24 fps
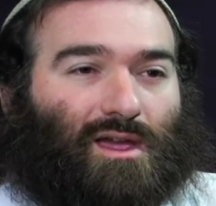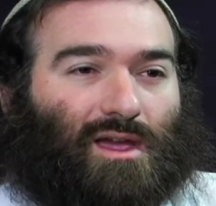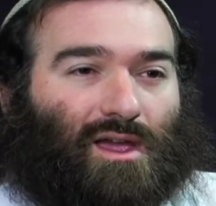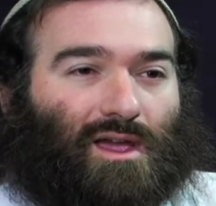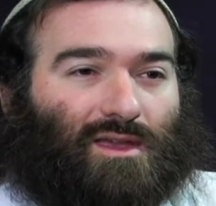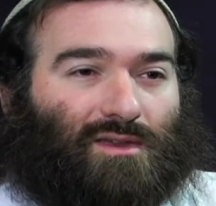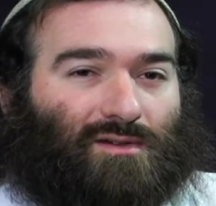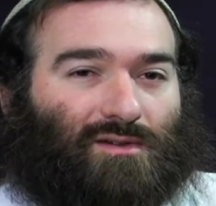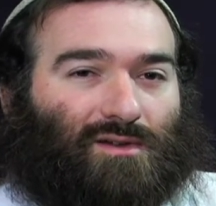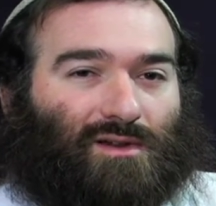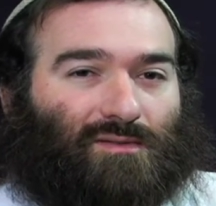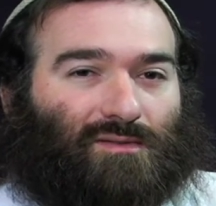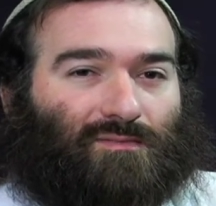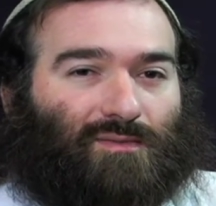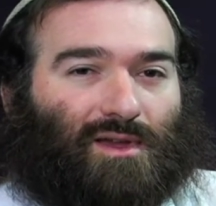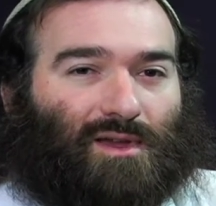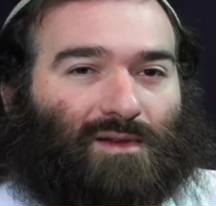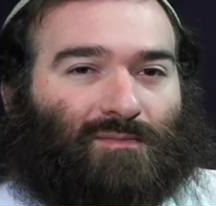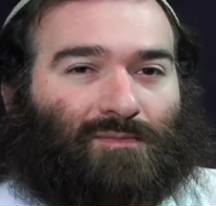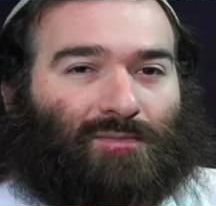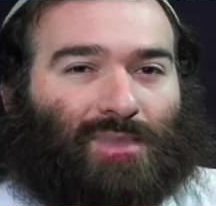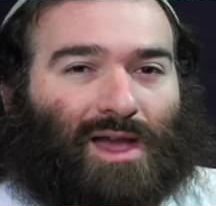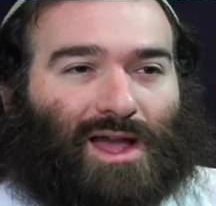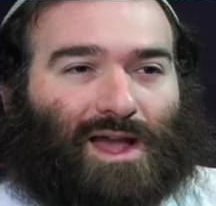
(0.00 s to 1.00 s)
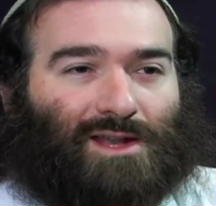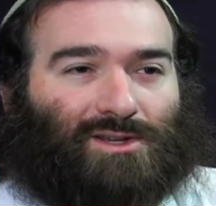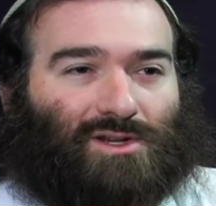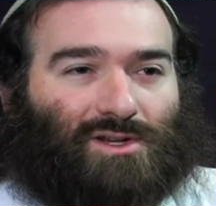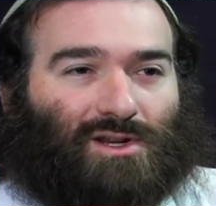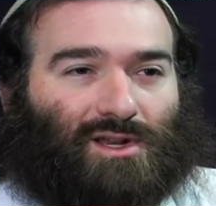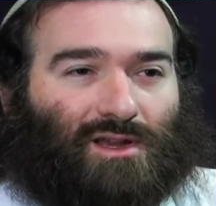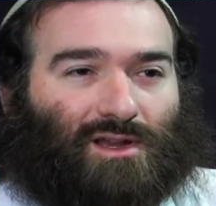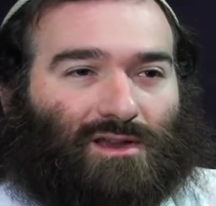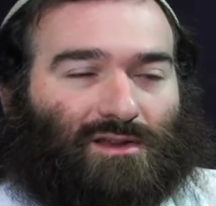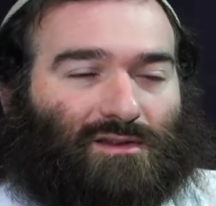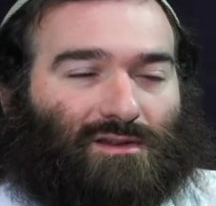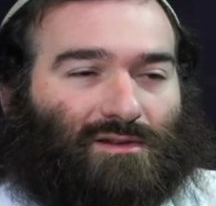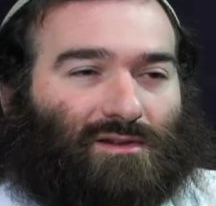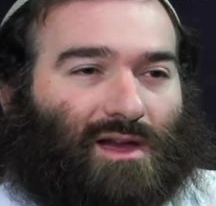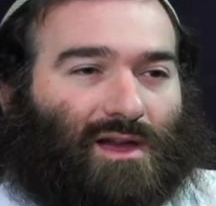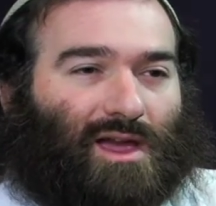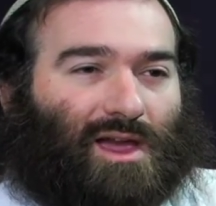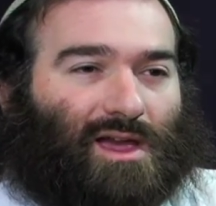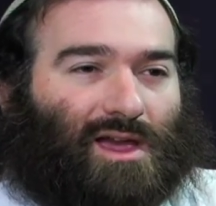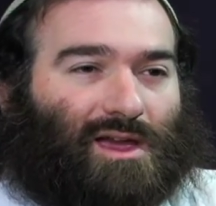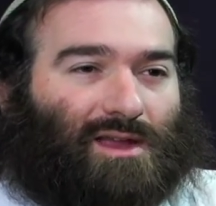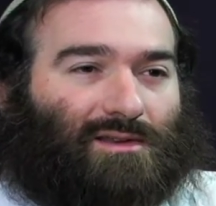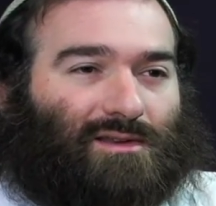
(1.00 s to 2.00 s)
And you could be imagining in your
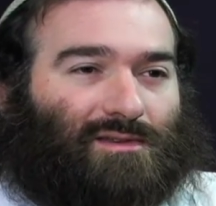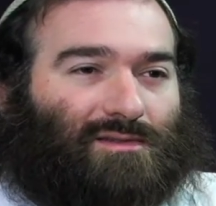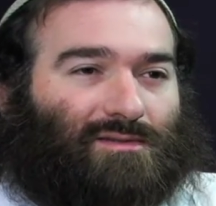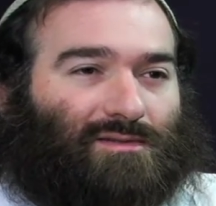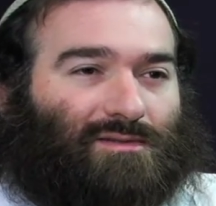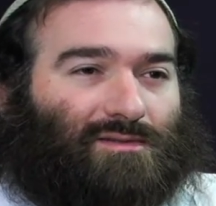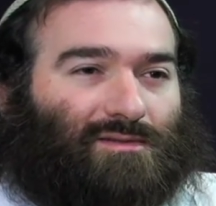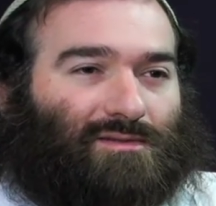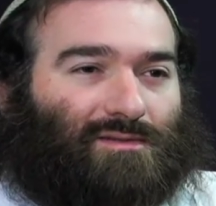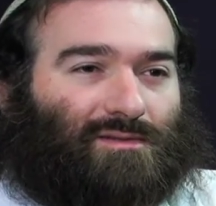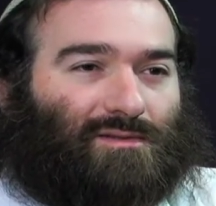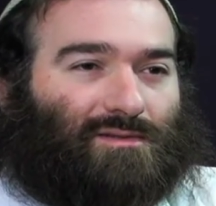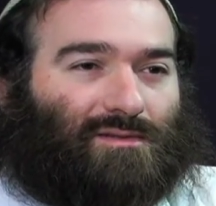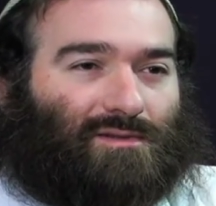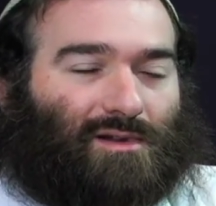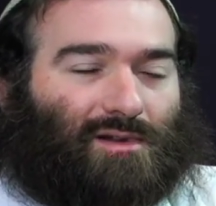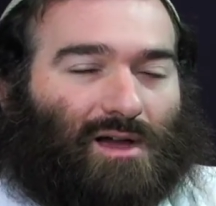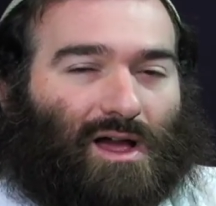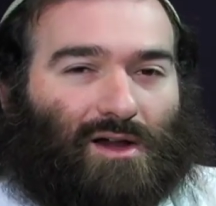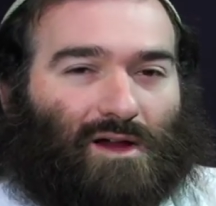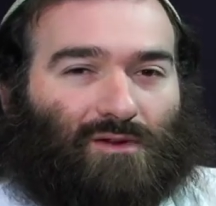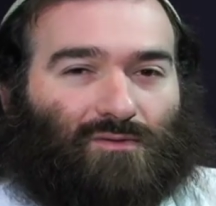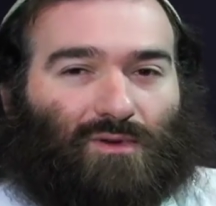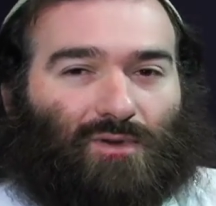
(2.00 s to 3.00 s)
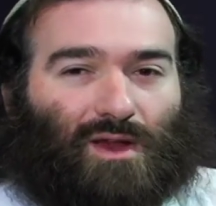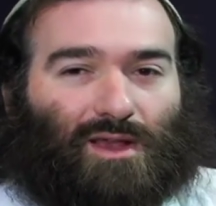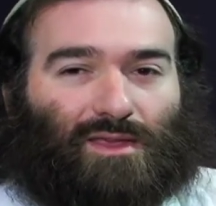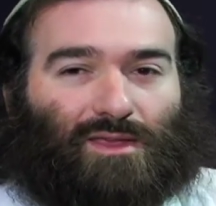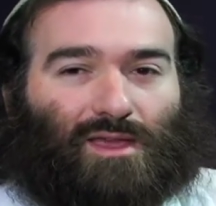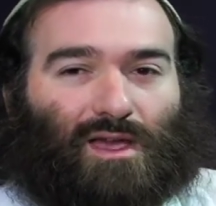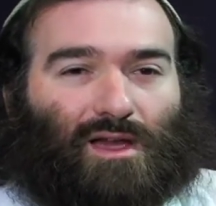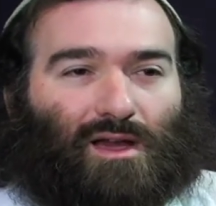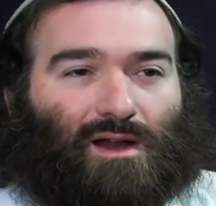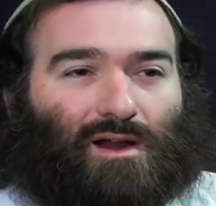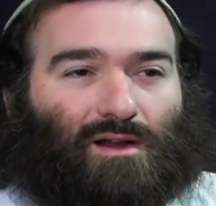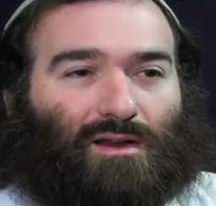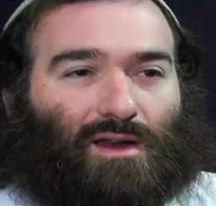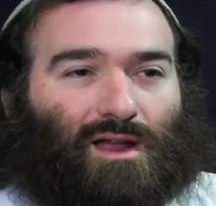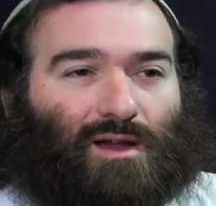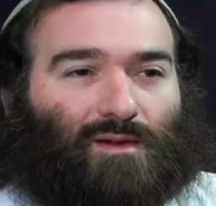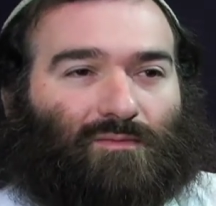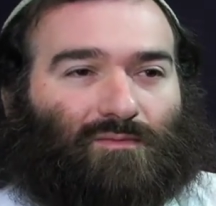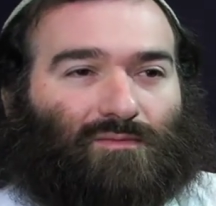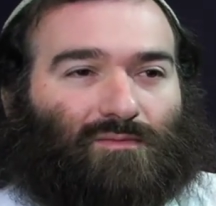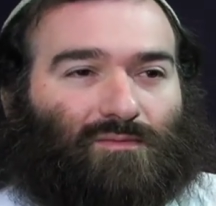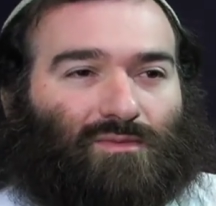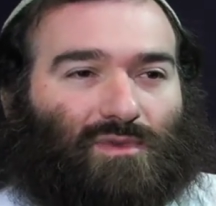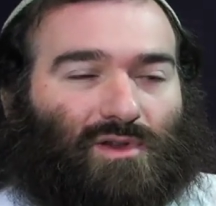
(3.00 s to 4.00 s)
head how great they are and how
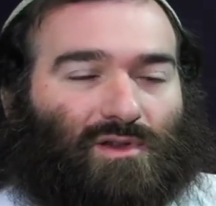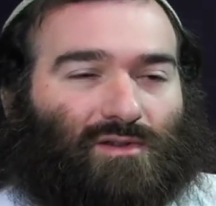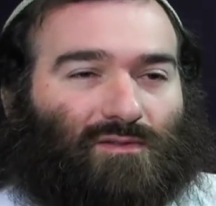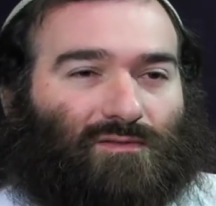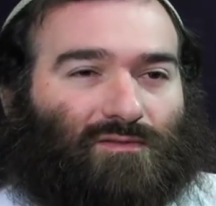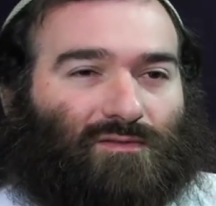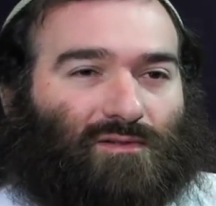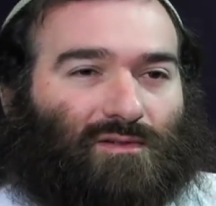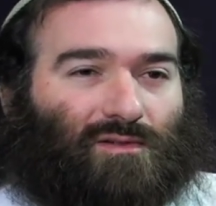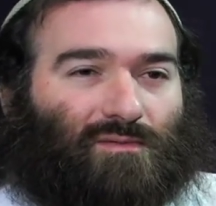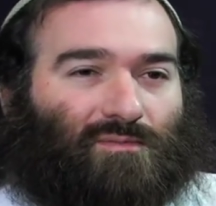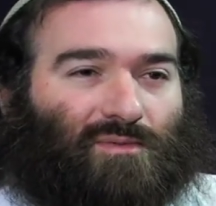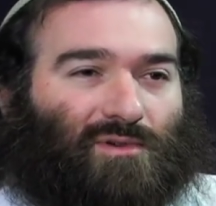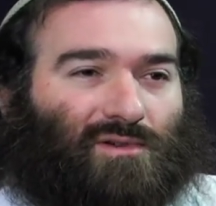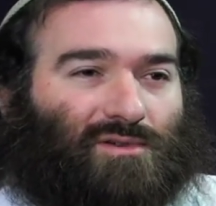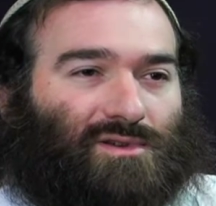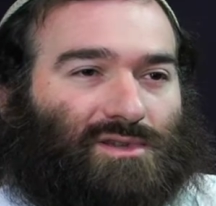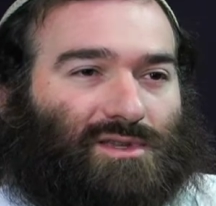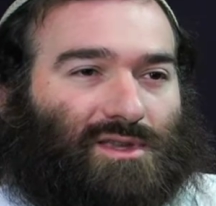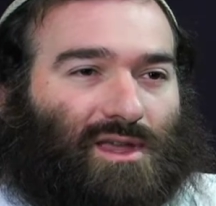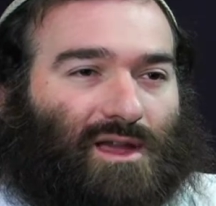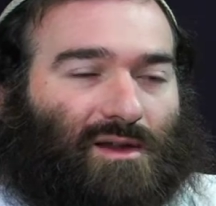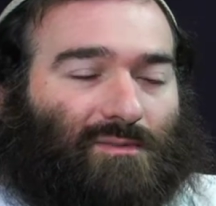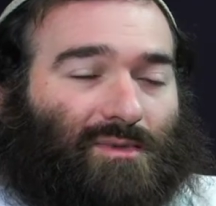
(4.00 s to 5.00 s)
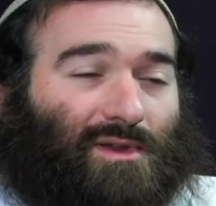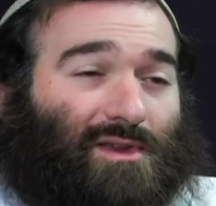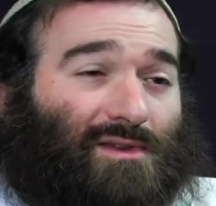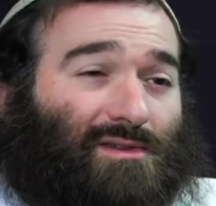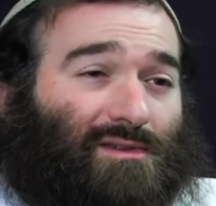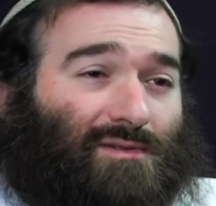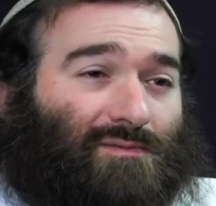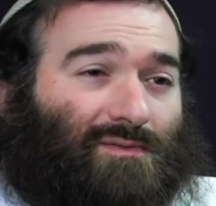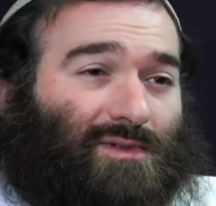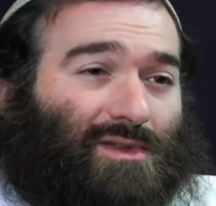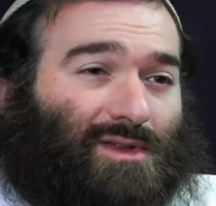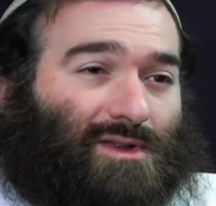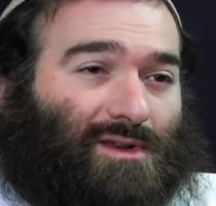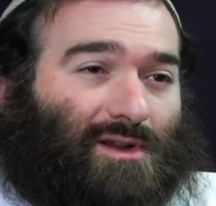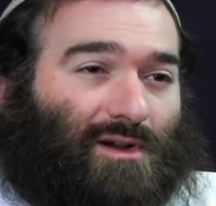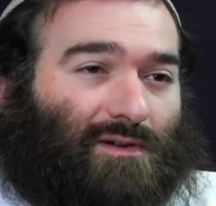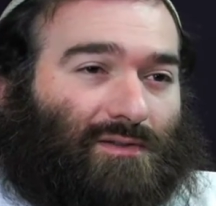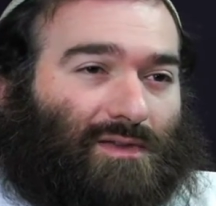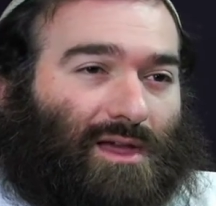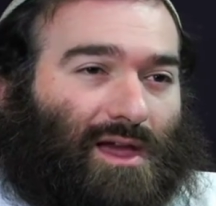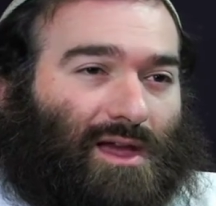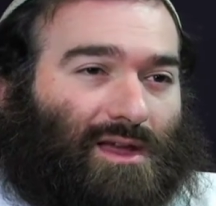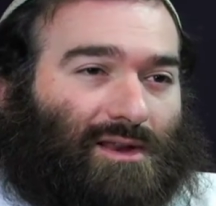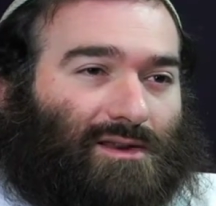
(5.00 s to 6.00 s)
beautiful a person they are, but you don't really know
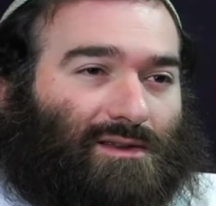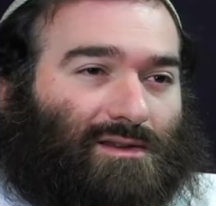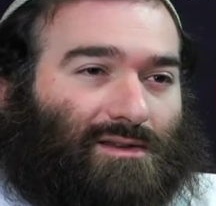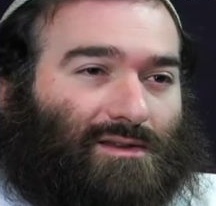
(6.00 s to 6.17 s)
that.